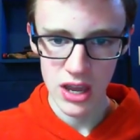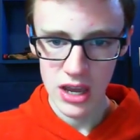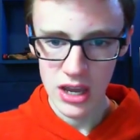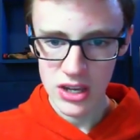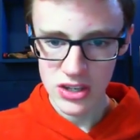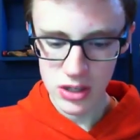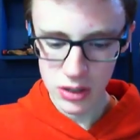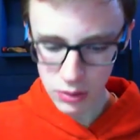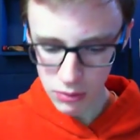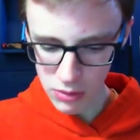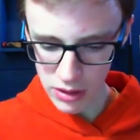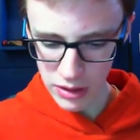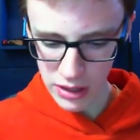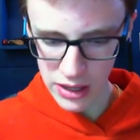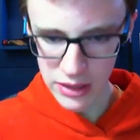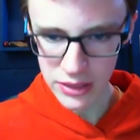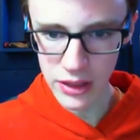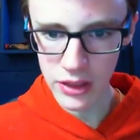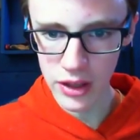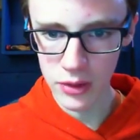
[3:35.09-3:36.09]
So anyway, in
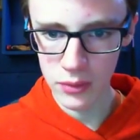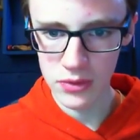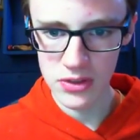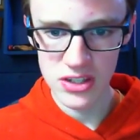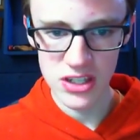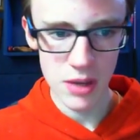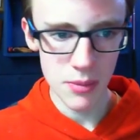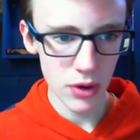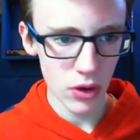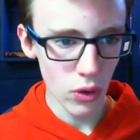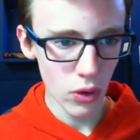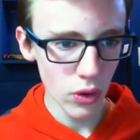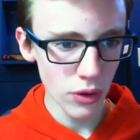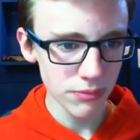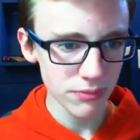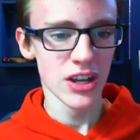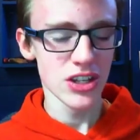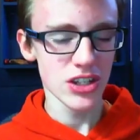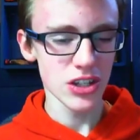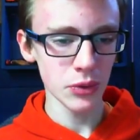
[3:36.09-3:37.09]
the line with semicolon,
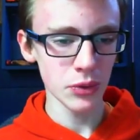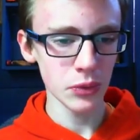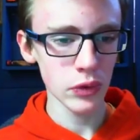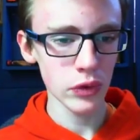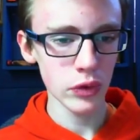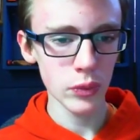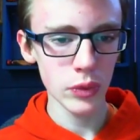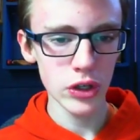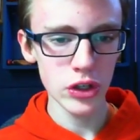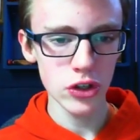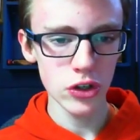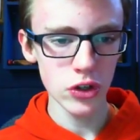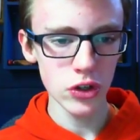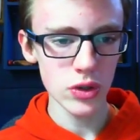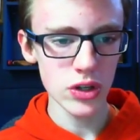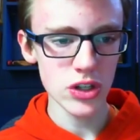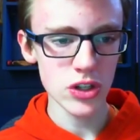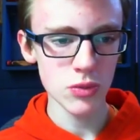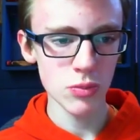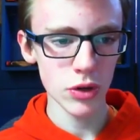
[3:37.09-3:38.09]
so what we're going to do
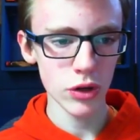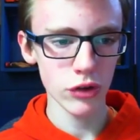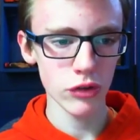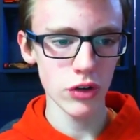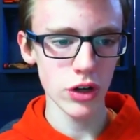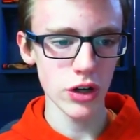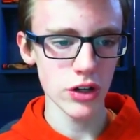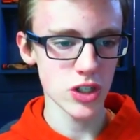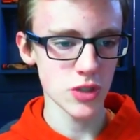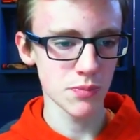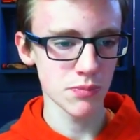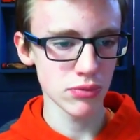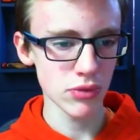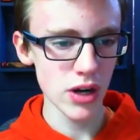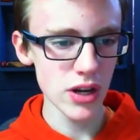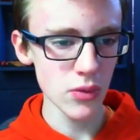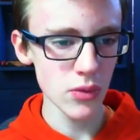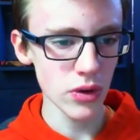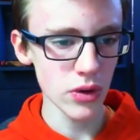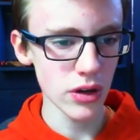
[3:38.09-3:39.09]
is we're going to create a
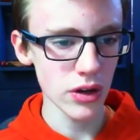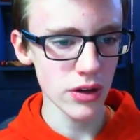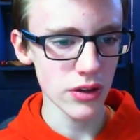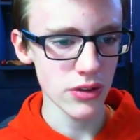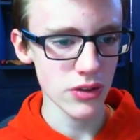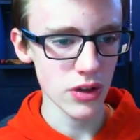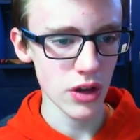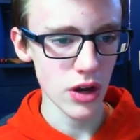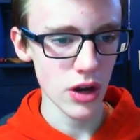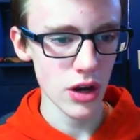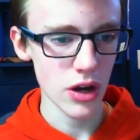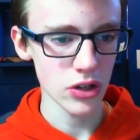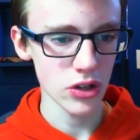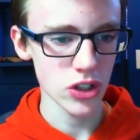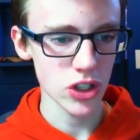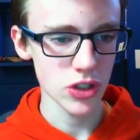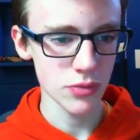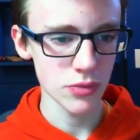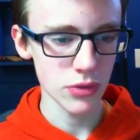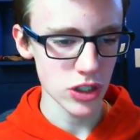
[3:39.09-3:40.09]
sprite with our
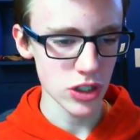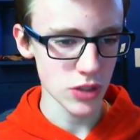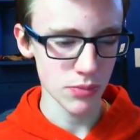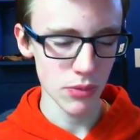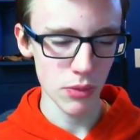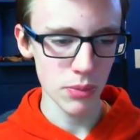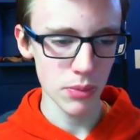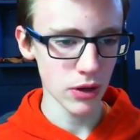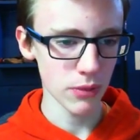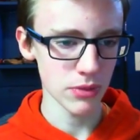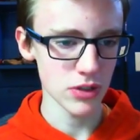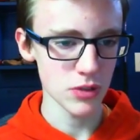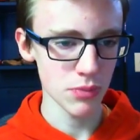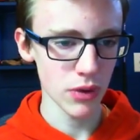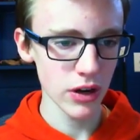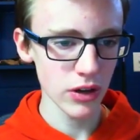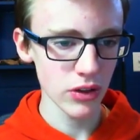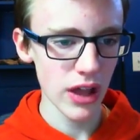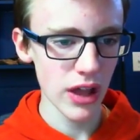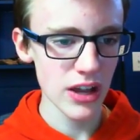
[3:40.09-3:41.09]
this, open up the
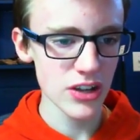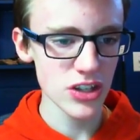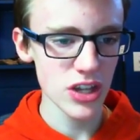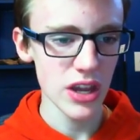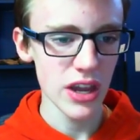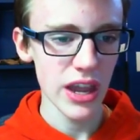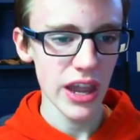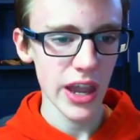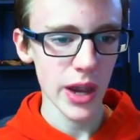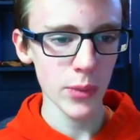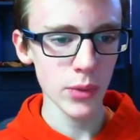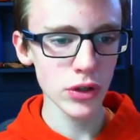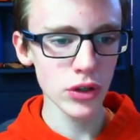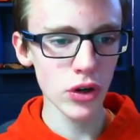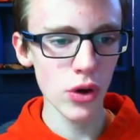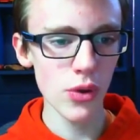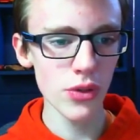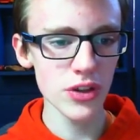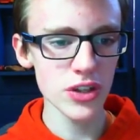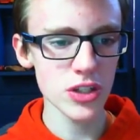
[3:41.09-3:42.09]
sprite class, and we're going to
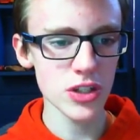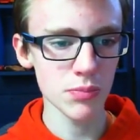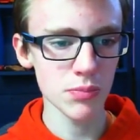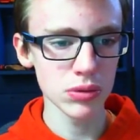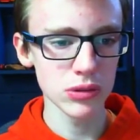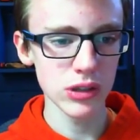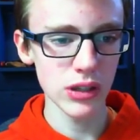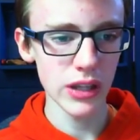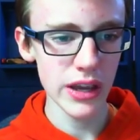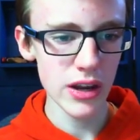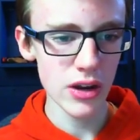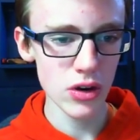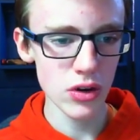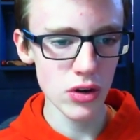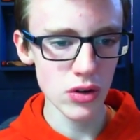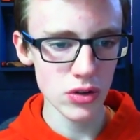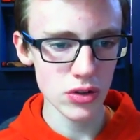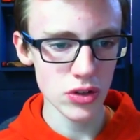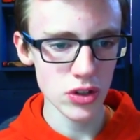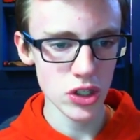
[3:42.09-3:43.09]
call this
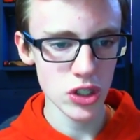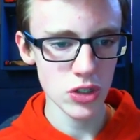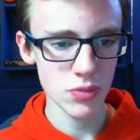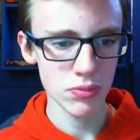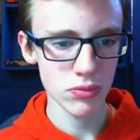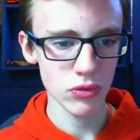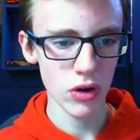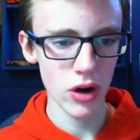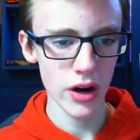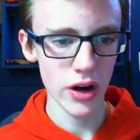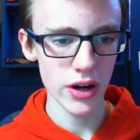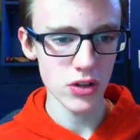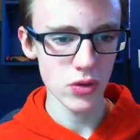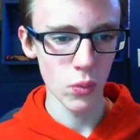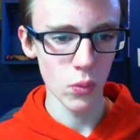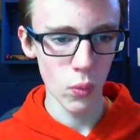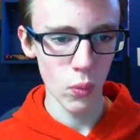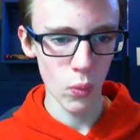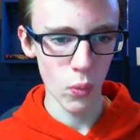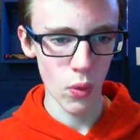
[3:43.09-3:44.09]
player sprite
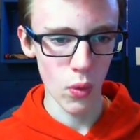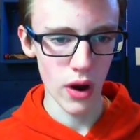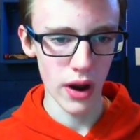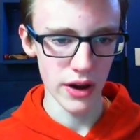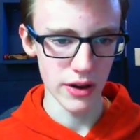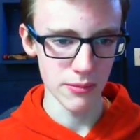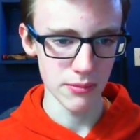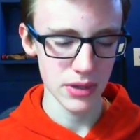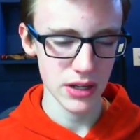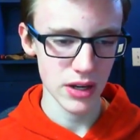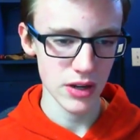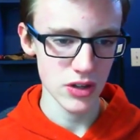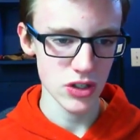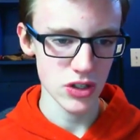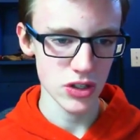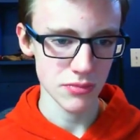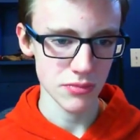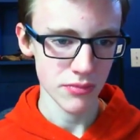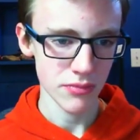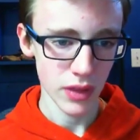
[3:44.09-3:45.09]
one
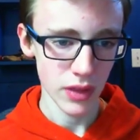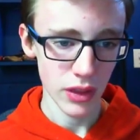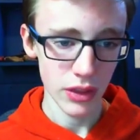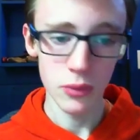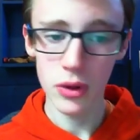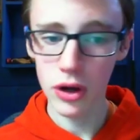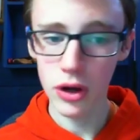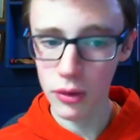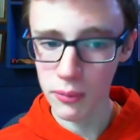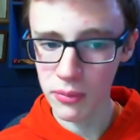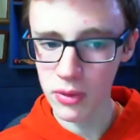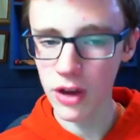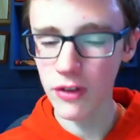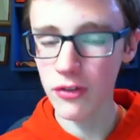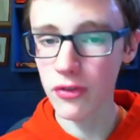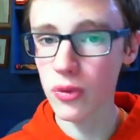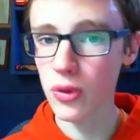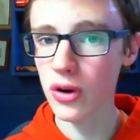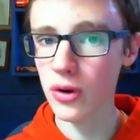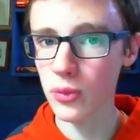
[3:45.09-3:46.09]
because we're if
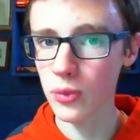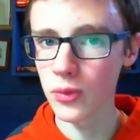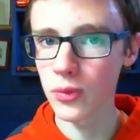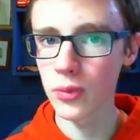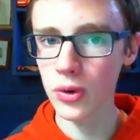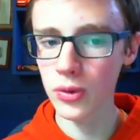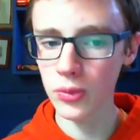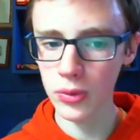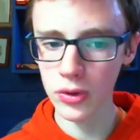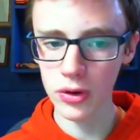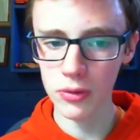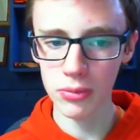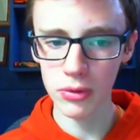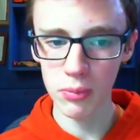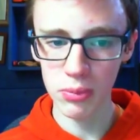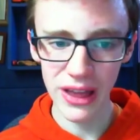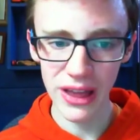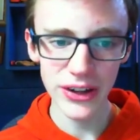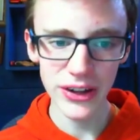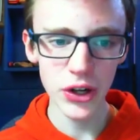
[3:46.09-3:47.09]
we're when we're, we're,
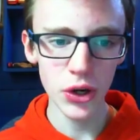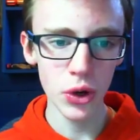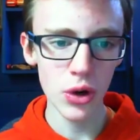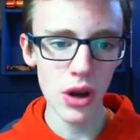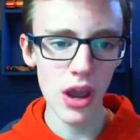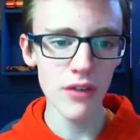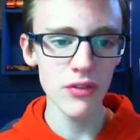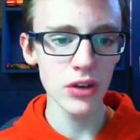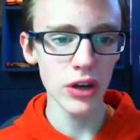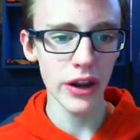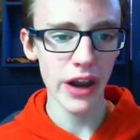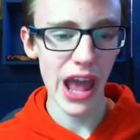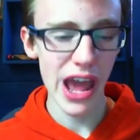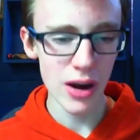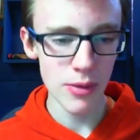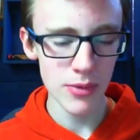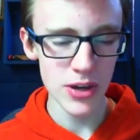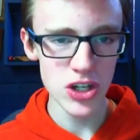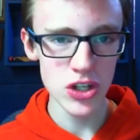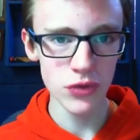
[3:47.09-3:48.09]
planning on having an
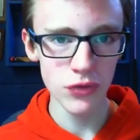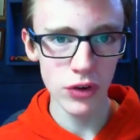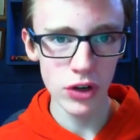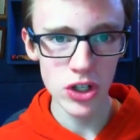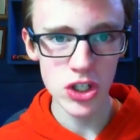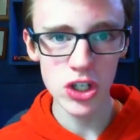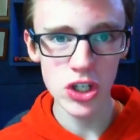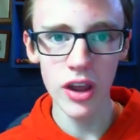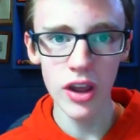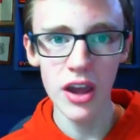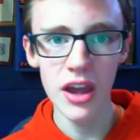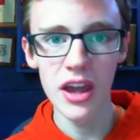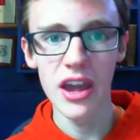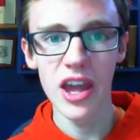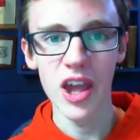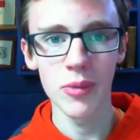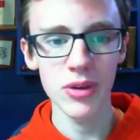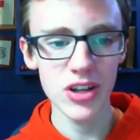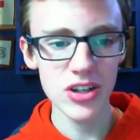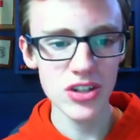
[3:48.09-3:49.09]
animation function,
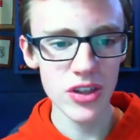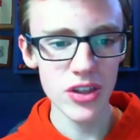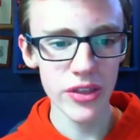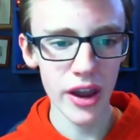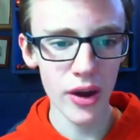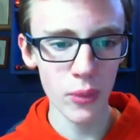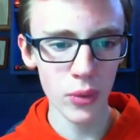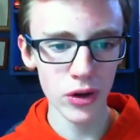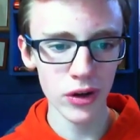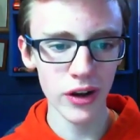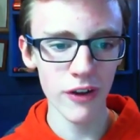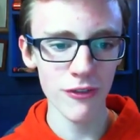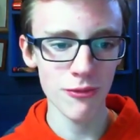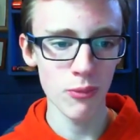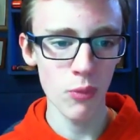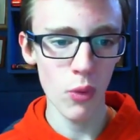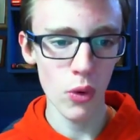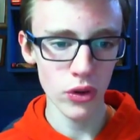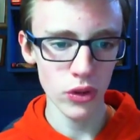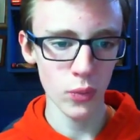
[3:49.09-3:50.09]
because of that we're going to have
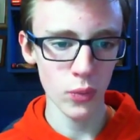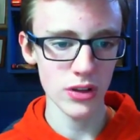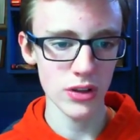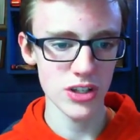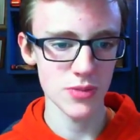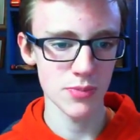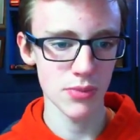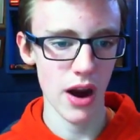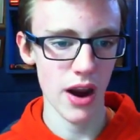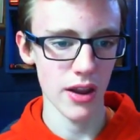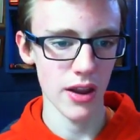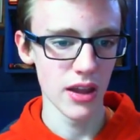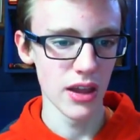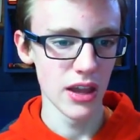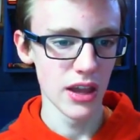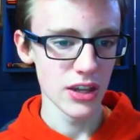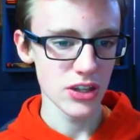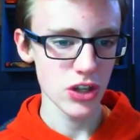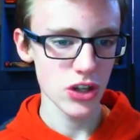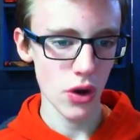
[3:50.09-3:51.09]
more than one sprite.
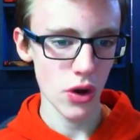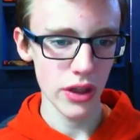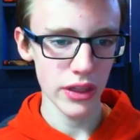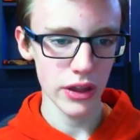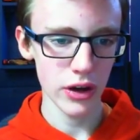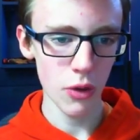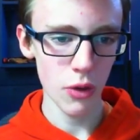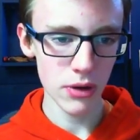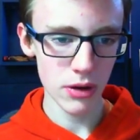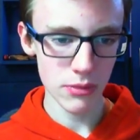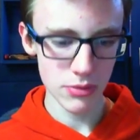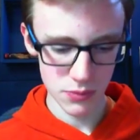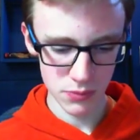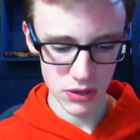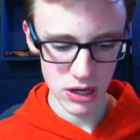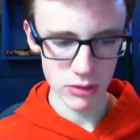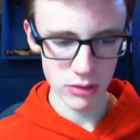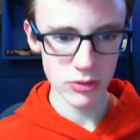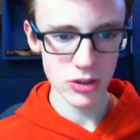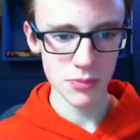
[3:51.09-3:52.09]
So and then open up some parameters.